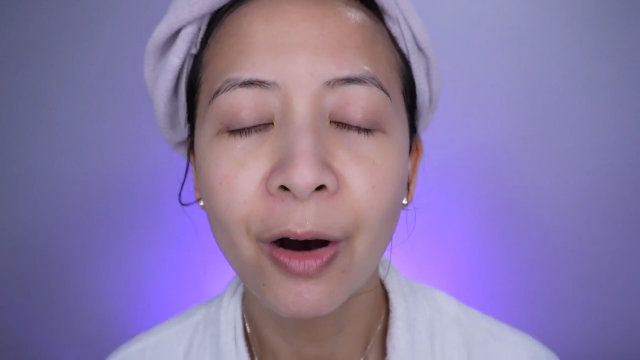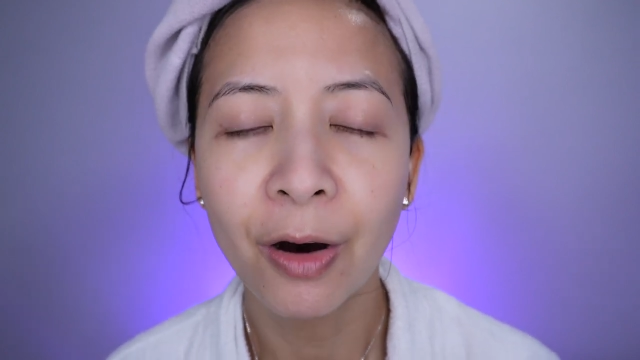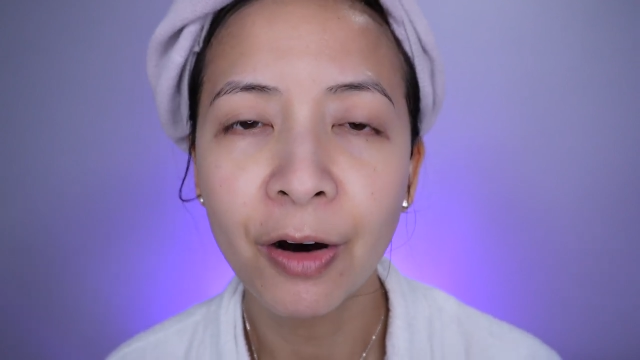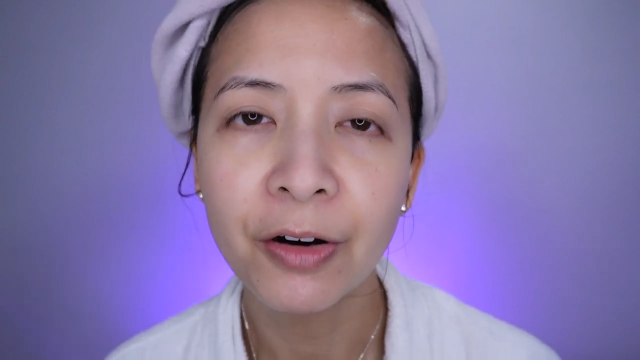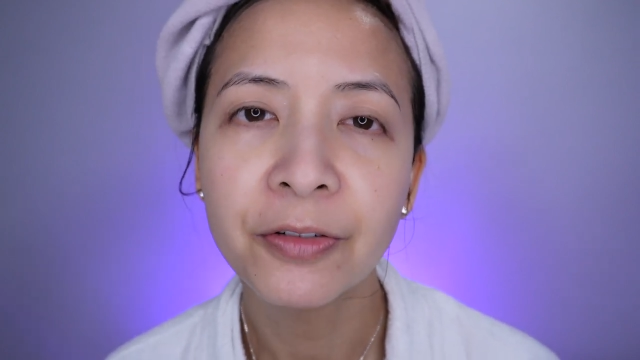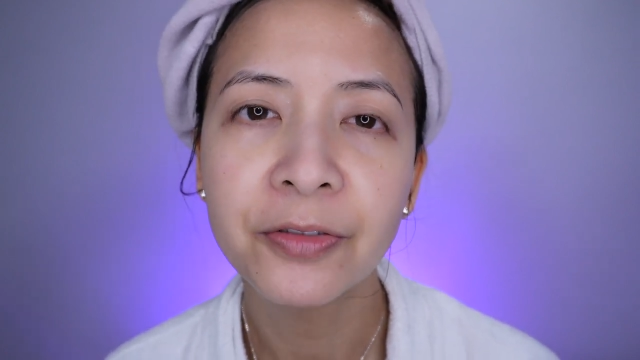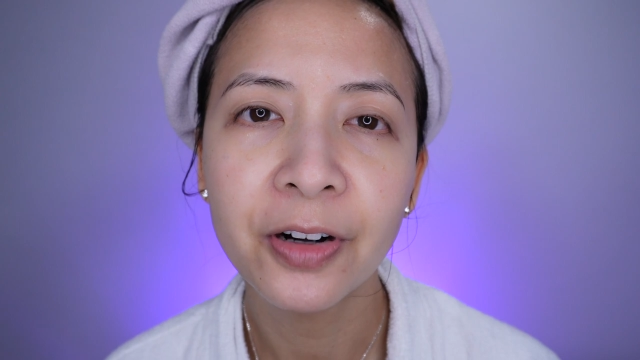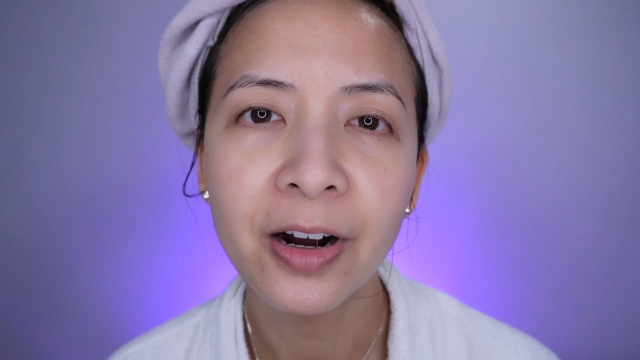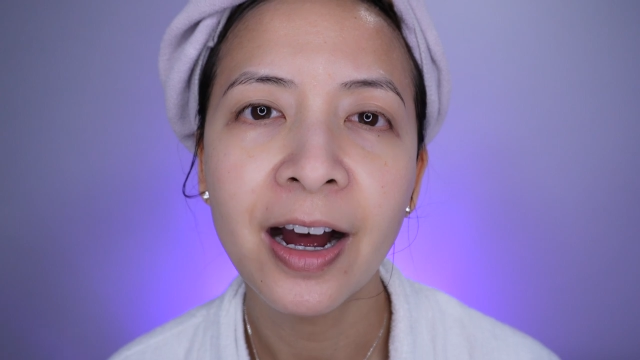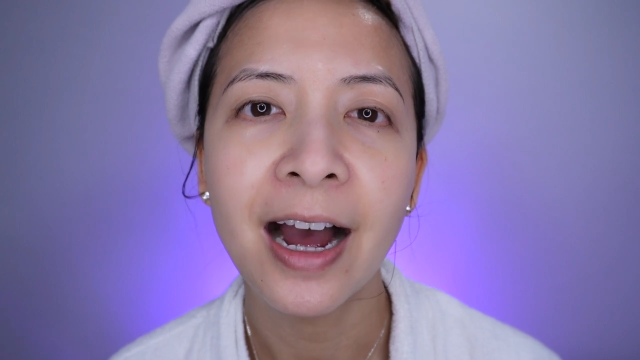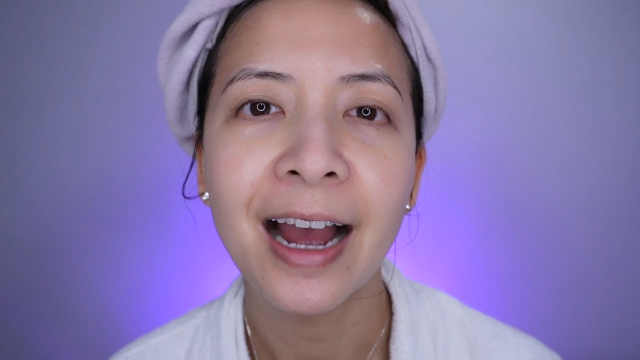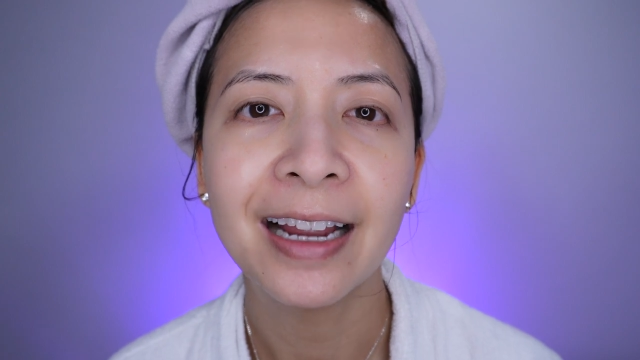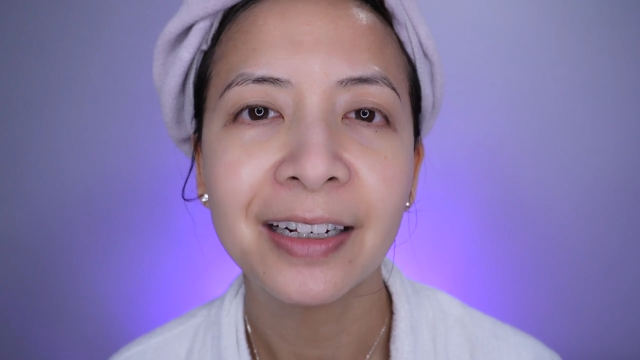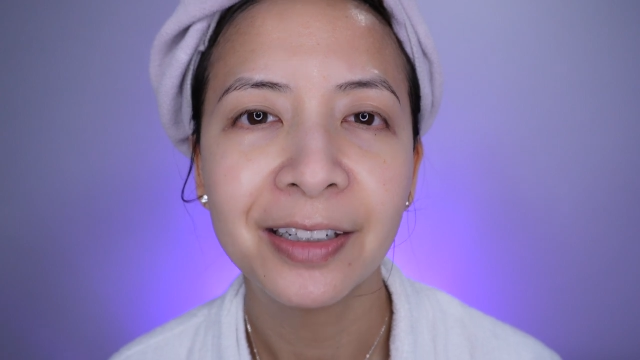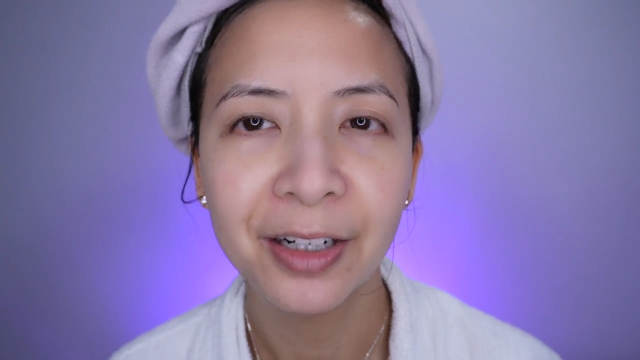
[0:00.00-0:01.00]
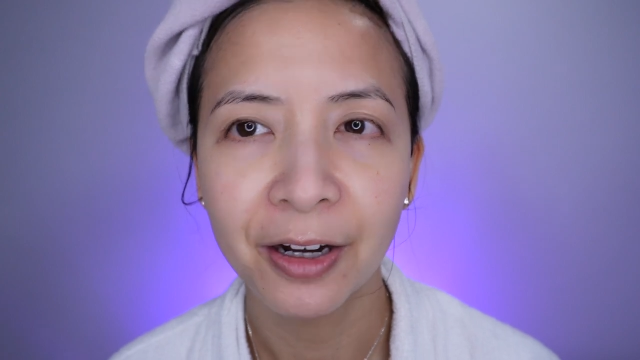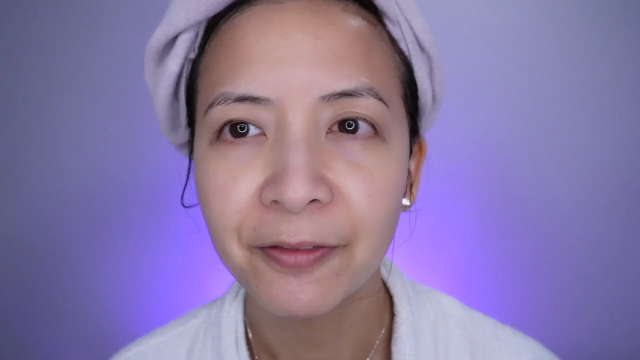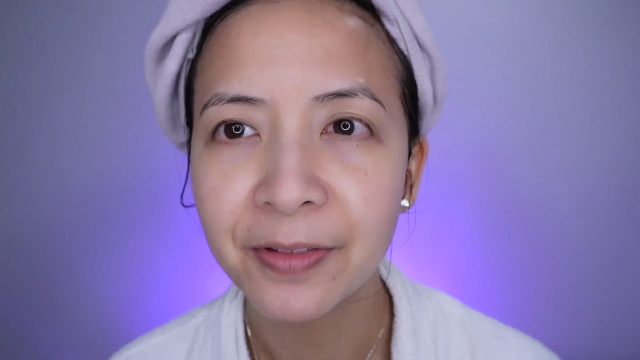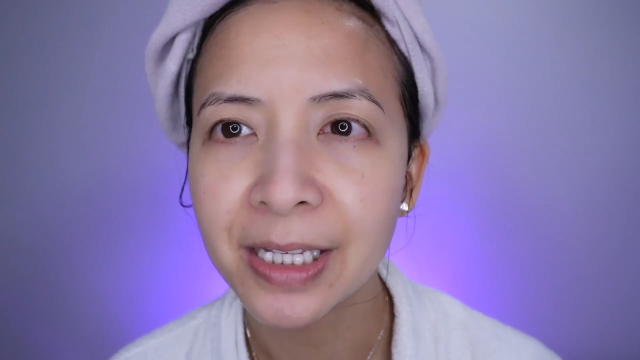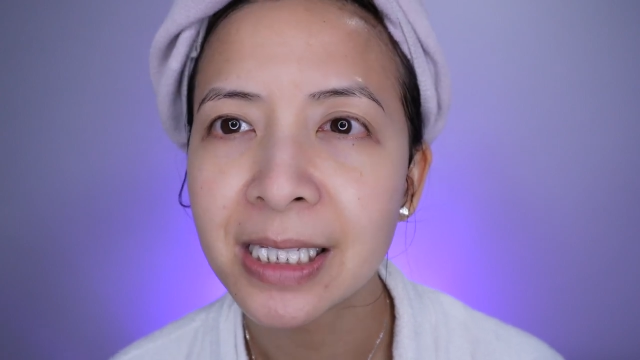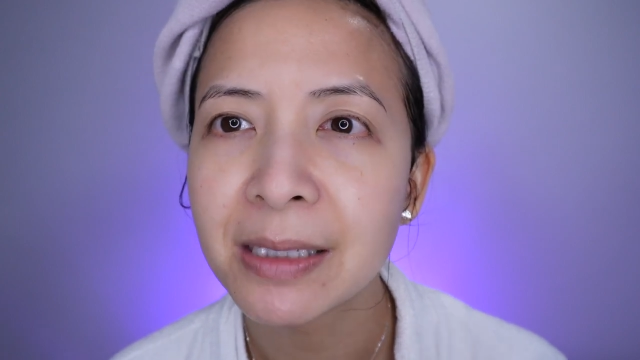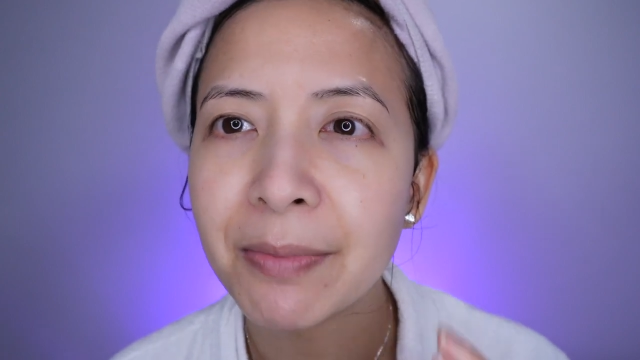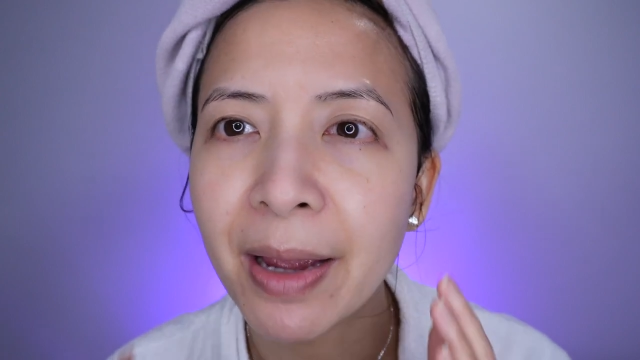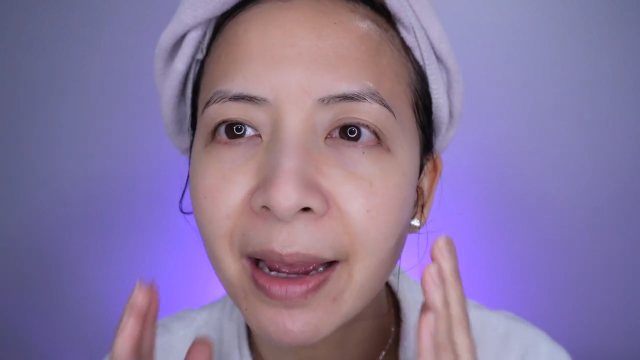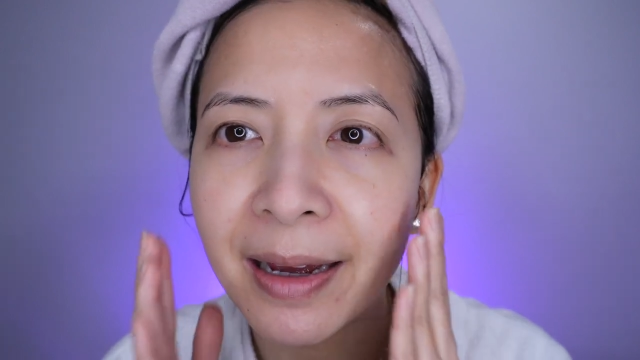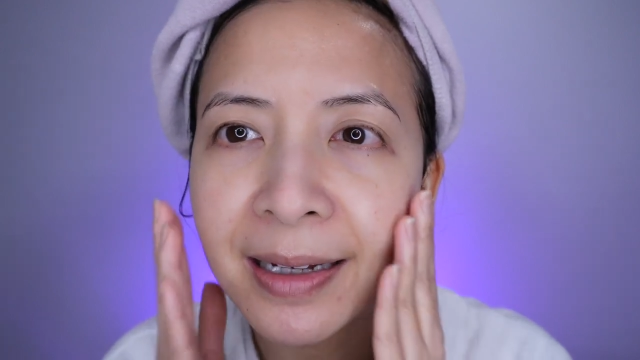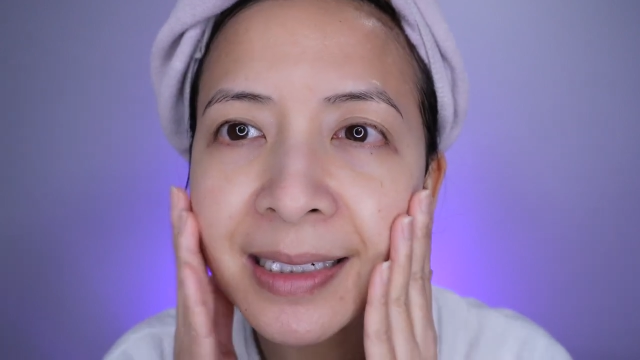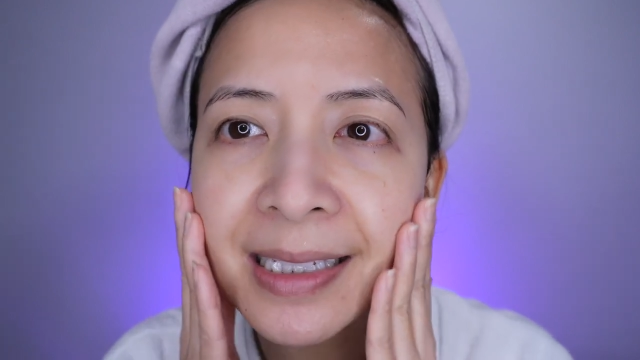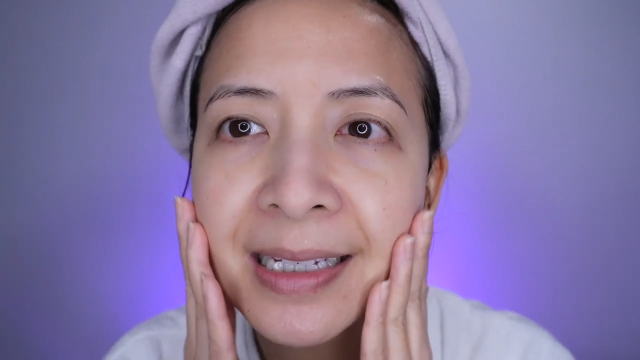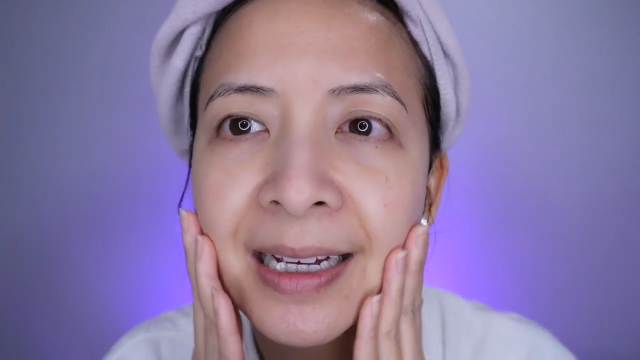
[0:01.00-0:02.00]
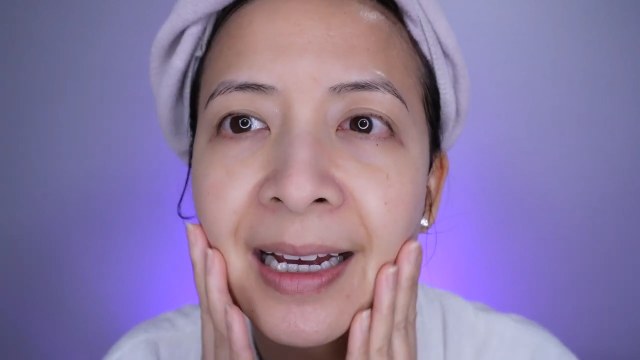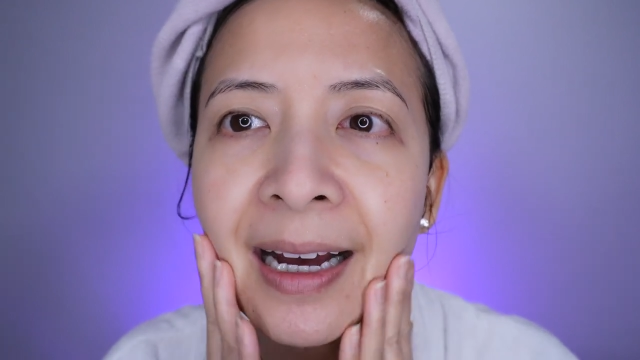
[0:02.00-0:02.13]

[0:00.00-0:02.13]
Overall, I love this mask.